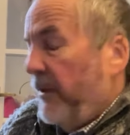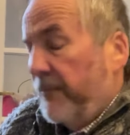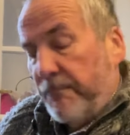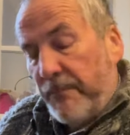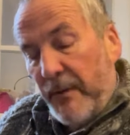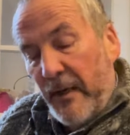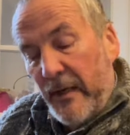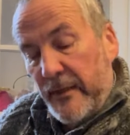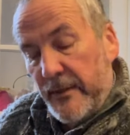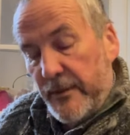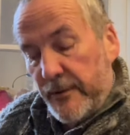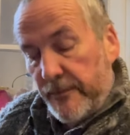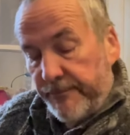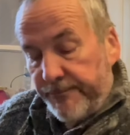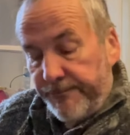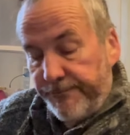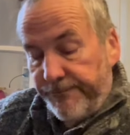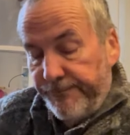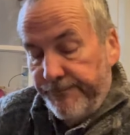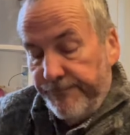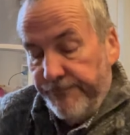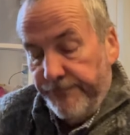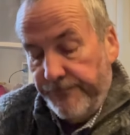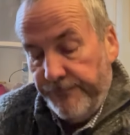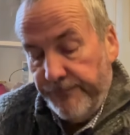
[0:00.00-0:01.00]
But
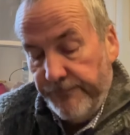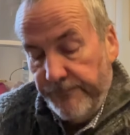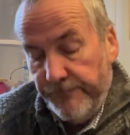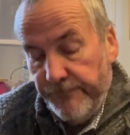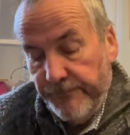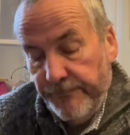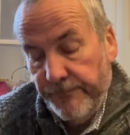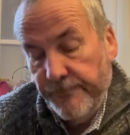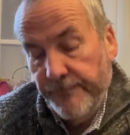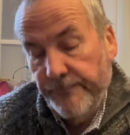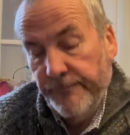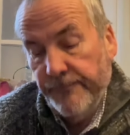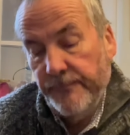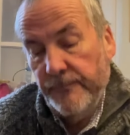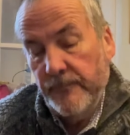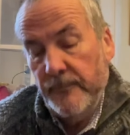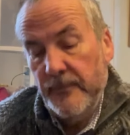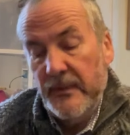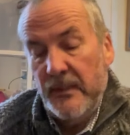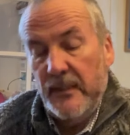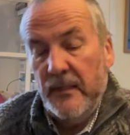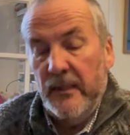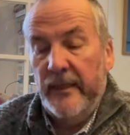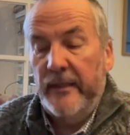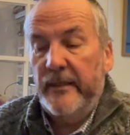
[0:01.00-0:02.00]

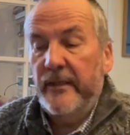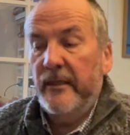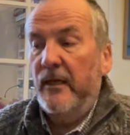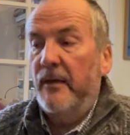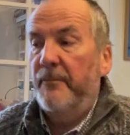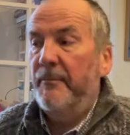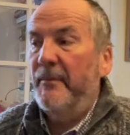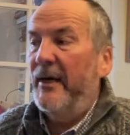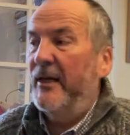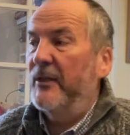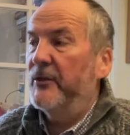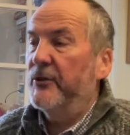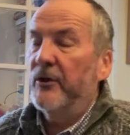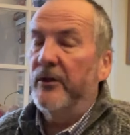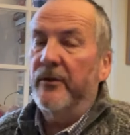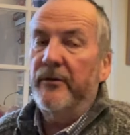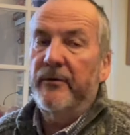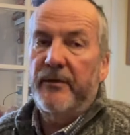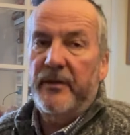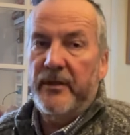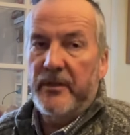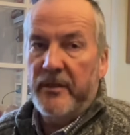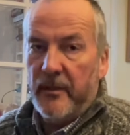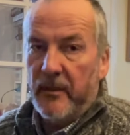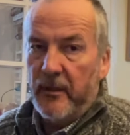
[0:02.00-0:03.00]
I can imagine
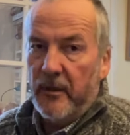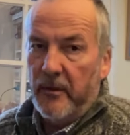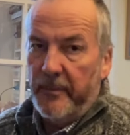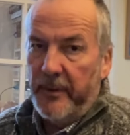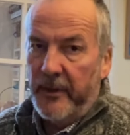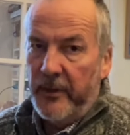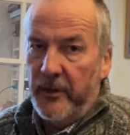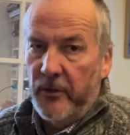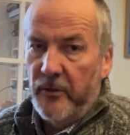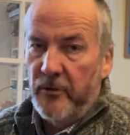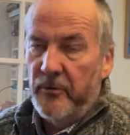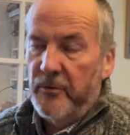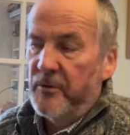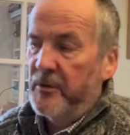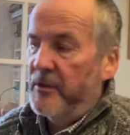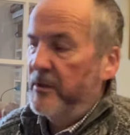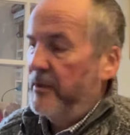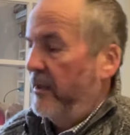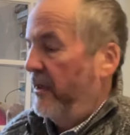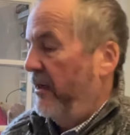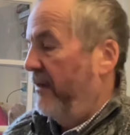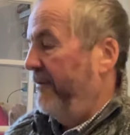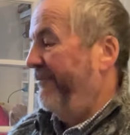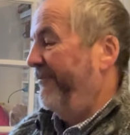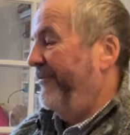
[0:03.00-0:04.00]
this is going to be used
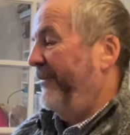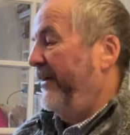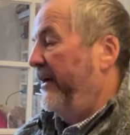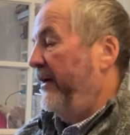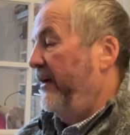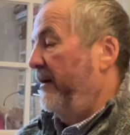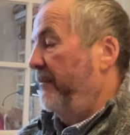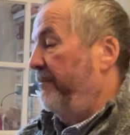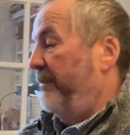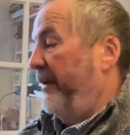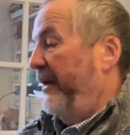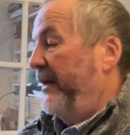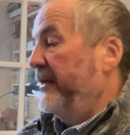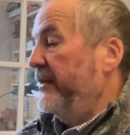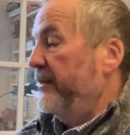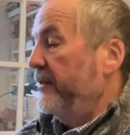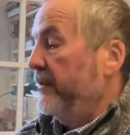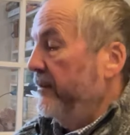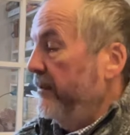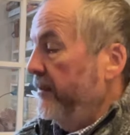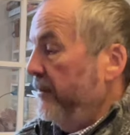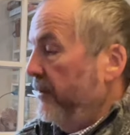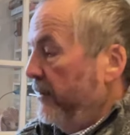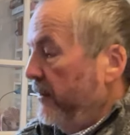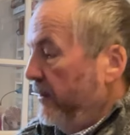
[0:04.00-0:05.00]
a fair bit
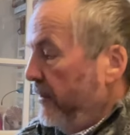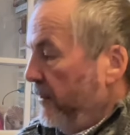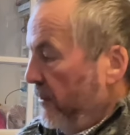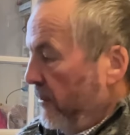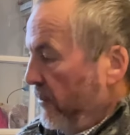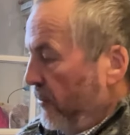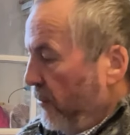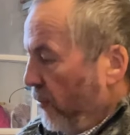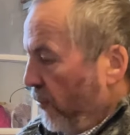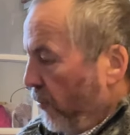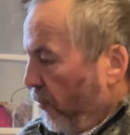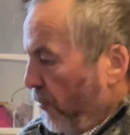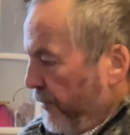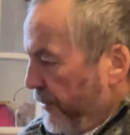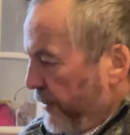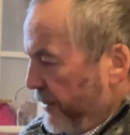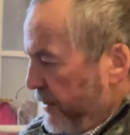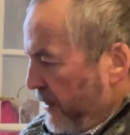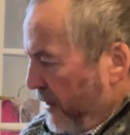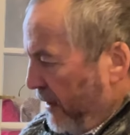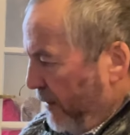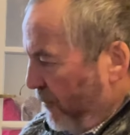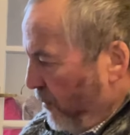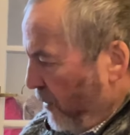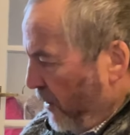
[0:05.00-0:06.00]
all the
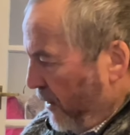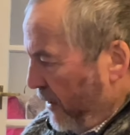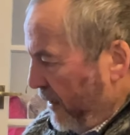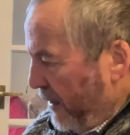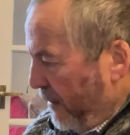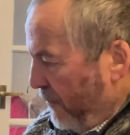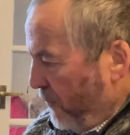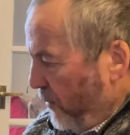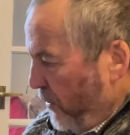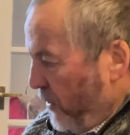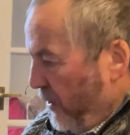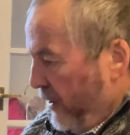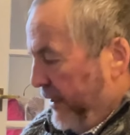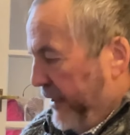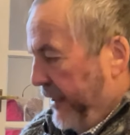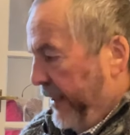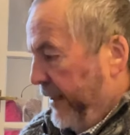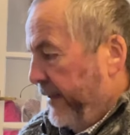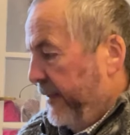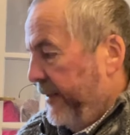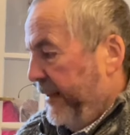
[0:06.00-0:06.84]
time while I'm working.